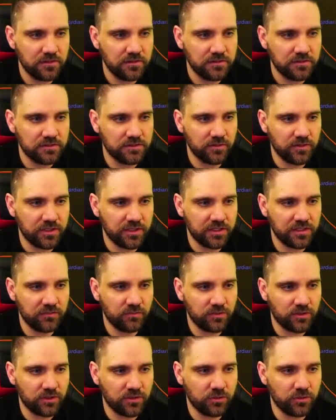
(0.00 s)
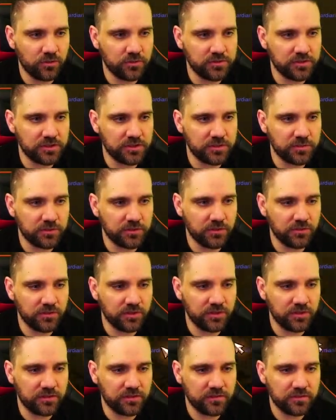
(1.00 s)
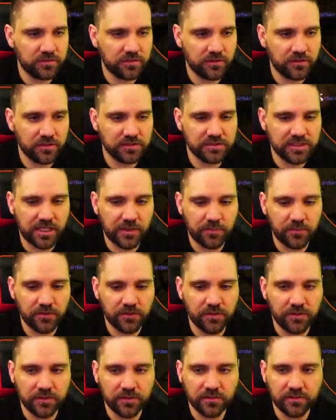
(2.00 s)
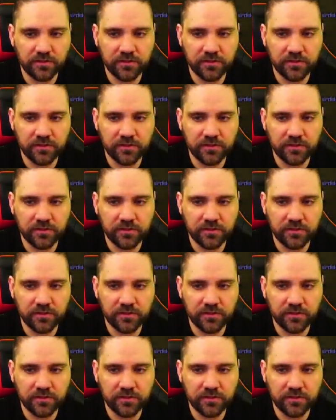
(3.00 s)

So again, we're Corpse Exploding on top of the